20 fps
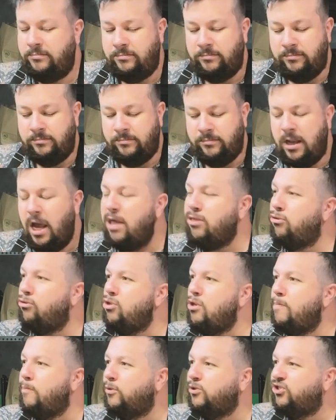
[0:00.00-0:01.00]
says. I thought
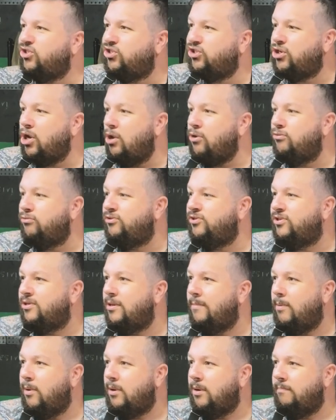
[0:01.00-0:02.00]
you put stones in the
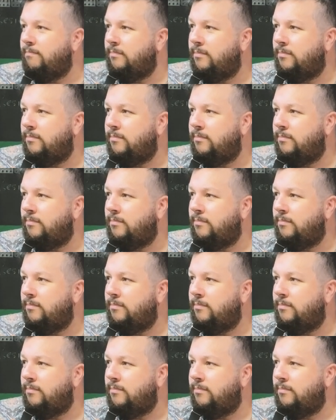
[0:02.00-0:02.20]
bottom.